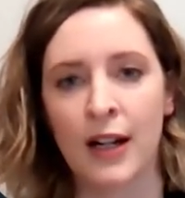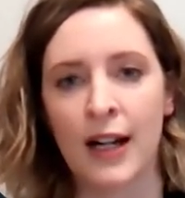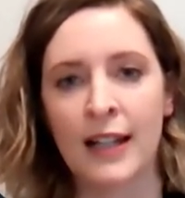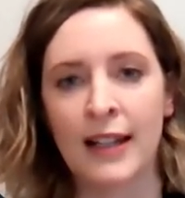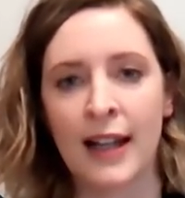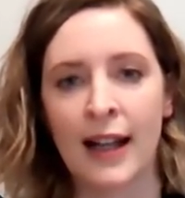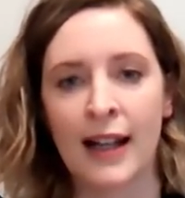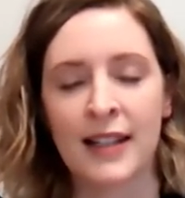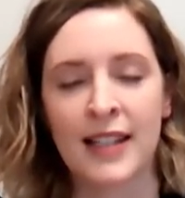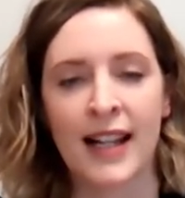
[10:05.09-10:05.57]

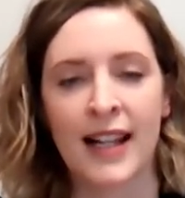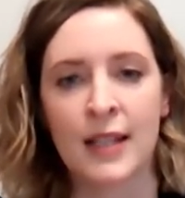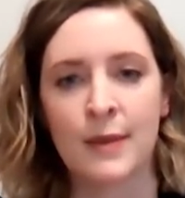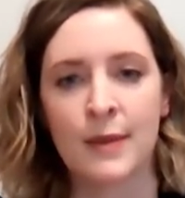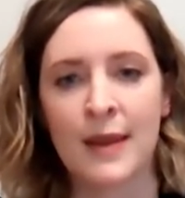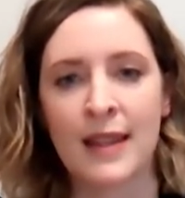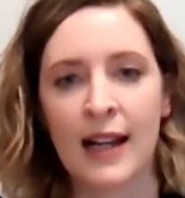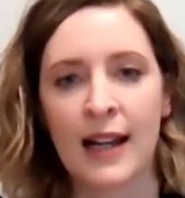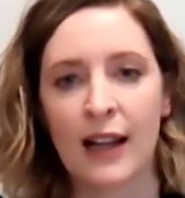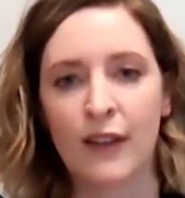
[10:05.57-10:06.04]
And that tells
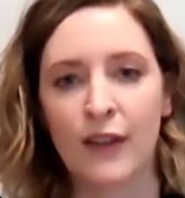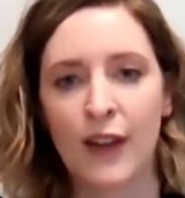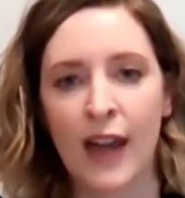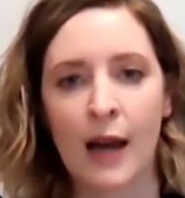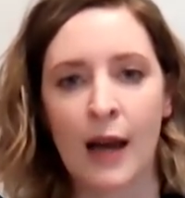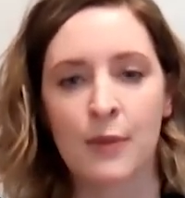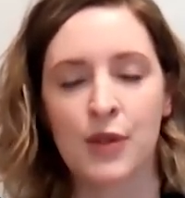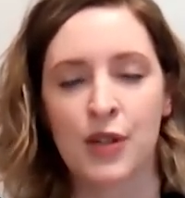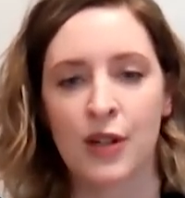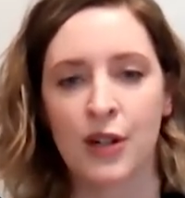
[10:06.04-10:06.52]
me that I've
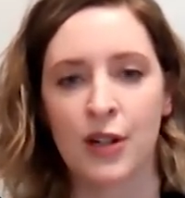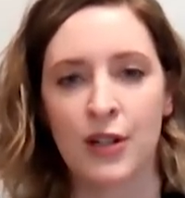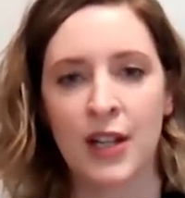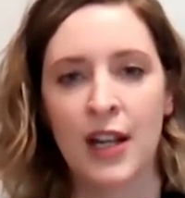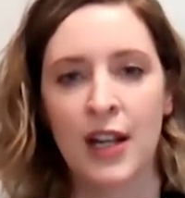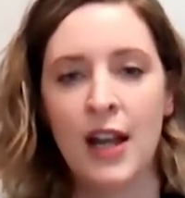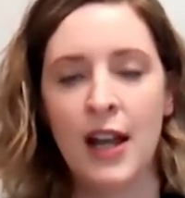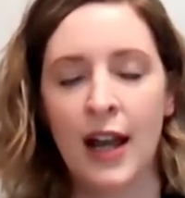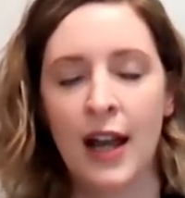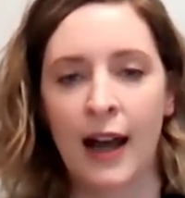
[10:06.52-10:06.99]
captured
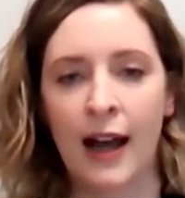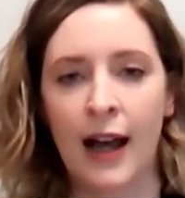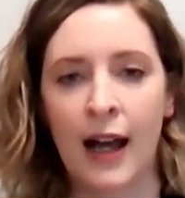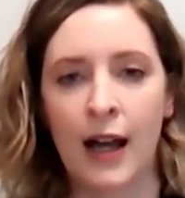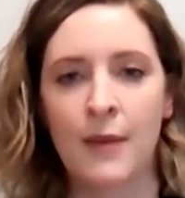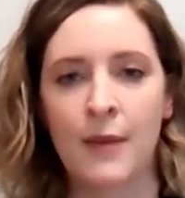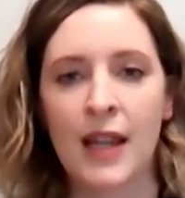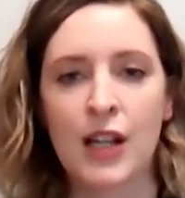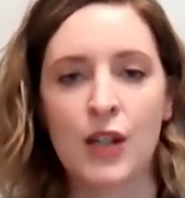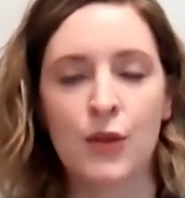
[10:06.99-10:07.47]

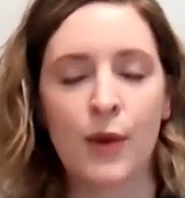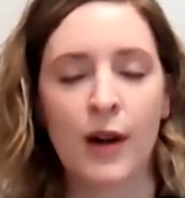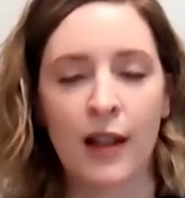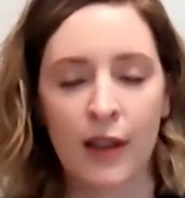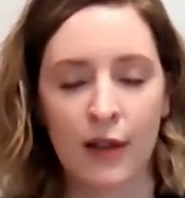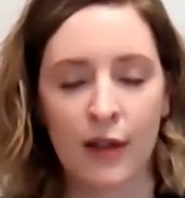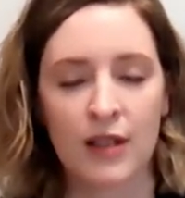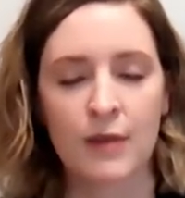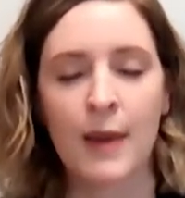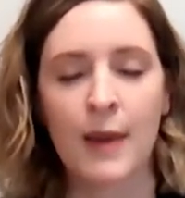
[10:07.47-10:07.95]
each one of
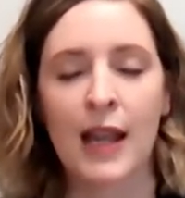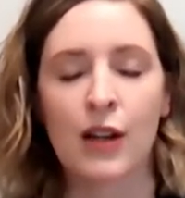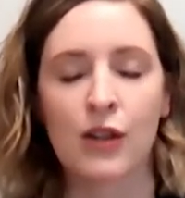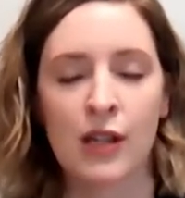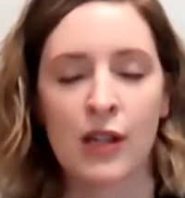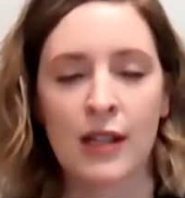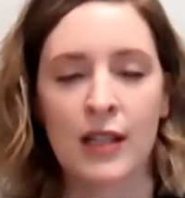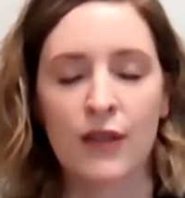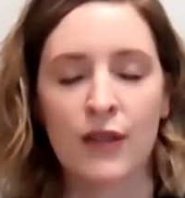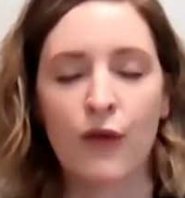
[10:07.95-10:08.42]
those
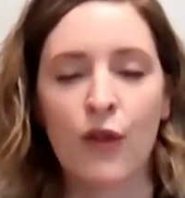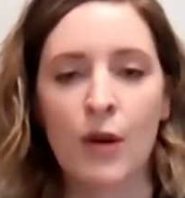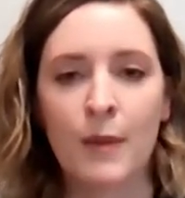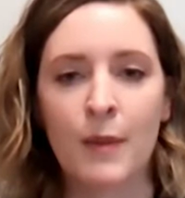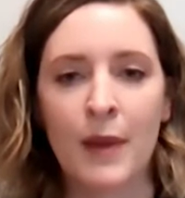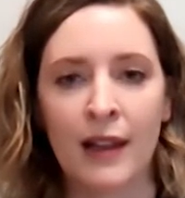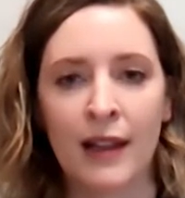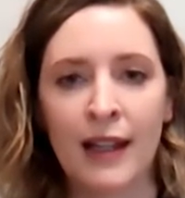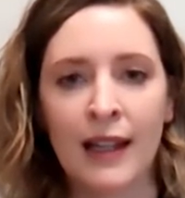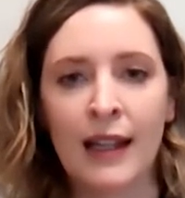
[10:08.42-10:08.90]
patients for
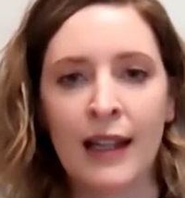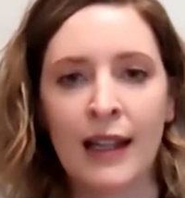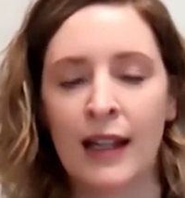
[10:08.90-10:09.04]
billing.